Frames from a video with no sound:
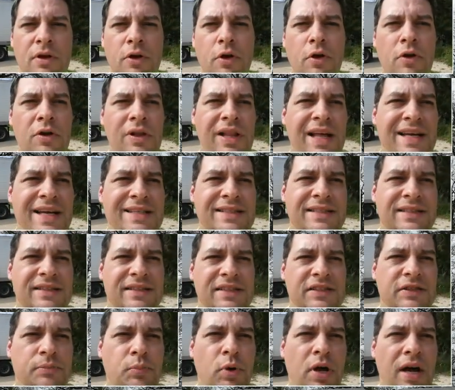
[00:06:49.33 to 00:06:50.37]
utilizes
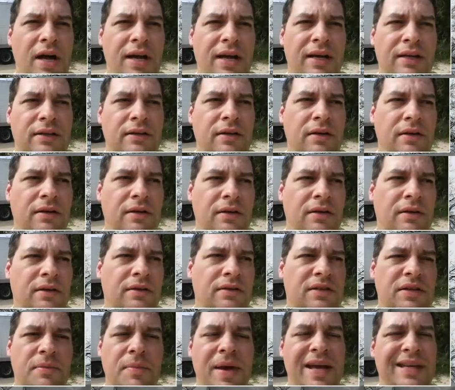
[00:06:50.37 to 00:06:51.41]
this product
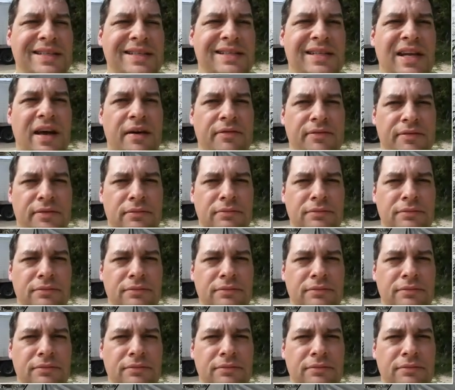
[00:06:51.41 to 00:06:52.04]
to make stuff.